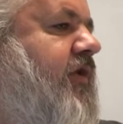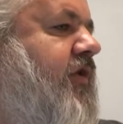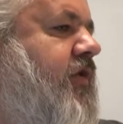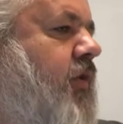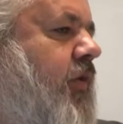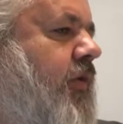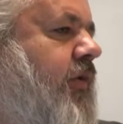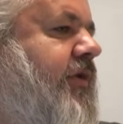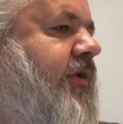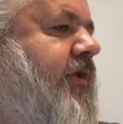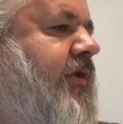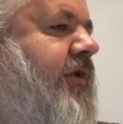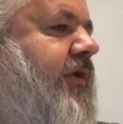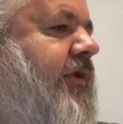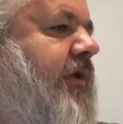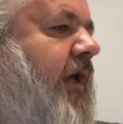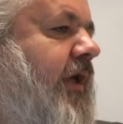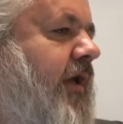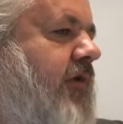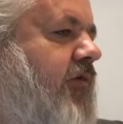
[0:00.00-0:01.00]
source
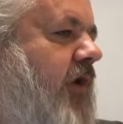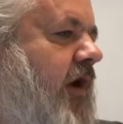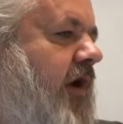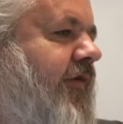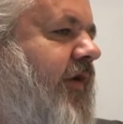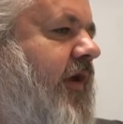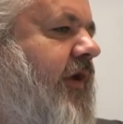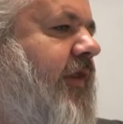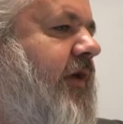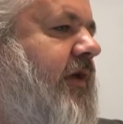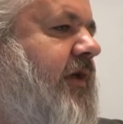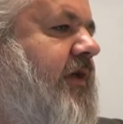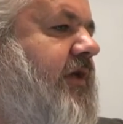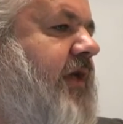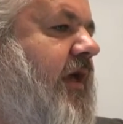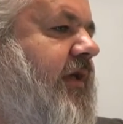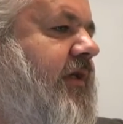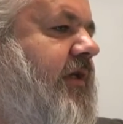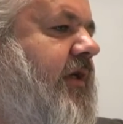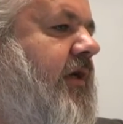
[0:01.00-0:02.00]
and arriving at the
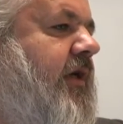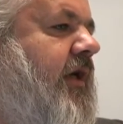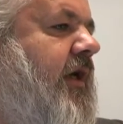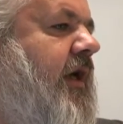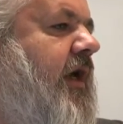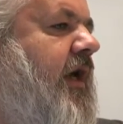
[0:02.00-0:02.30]
detector